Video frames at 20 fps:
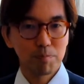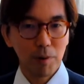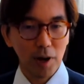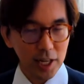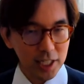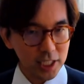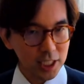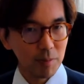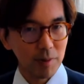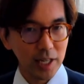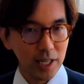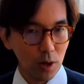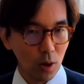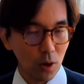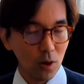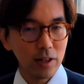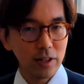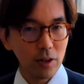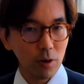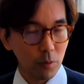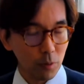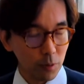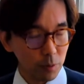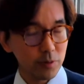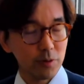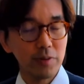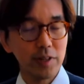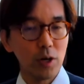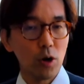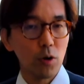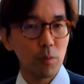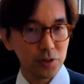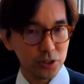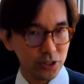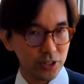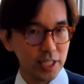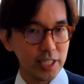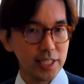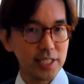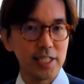possibly all the
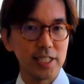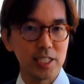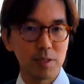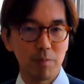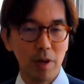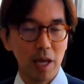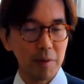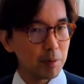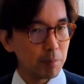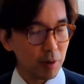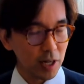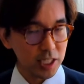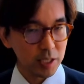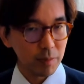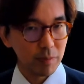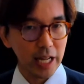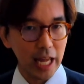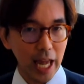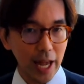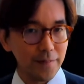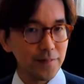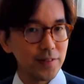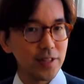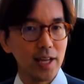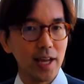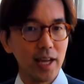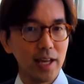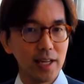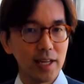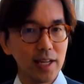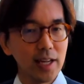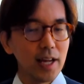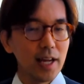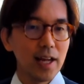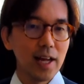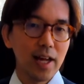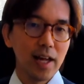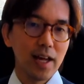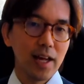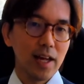opportunities, maybe possibly every day,
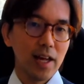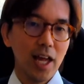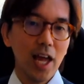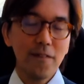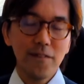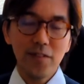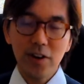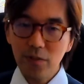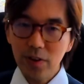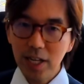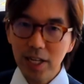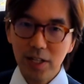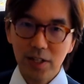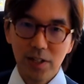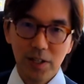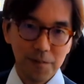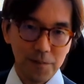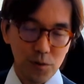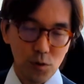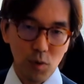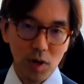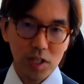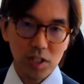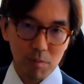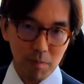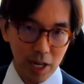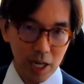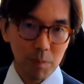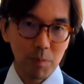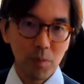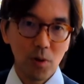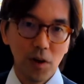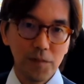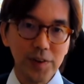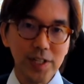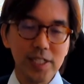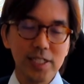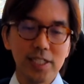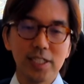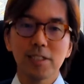every week. If you want to make
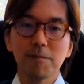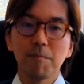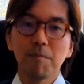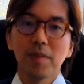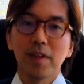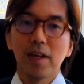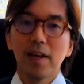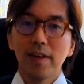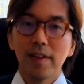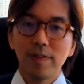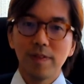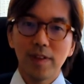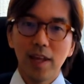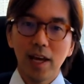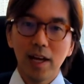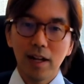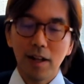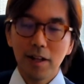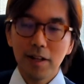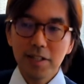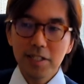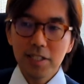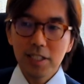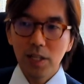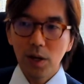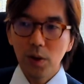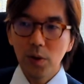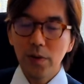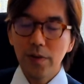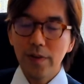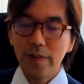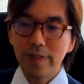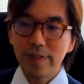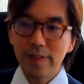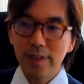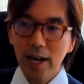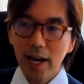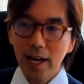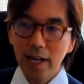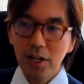profits, then also
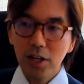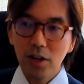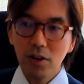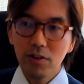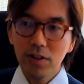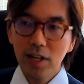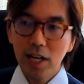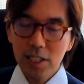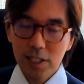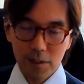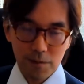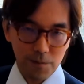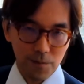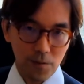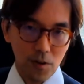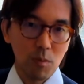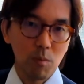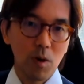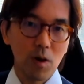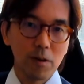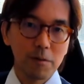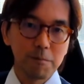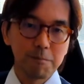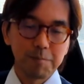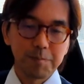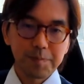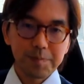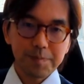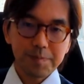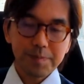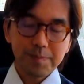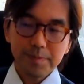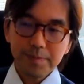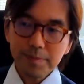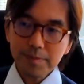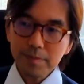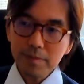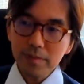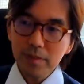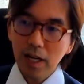that creates FOMO.
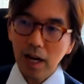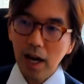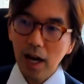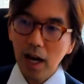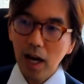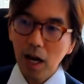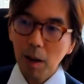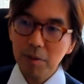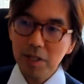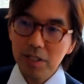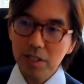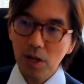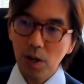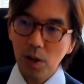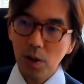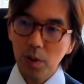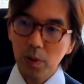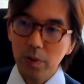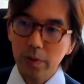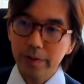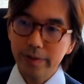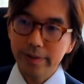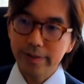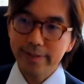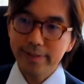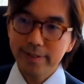Um, so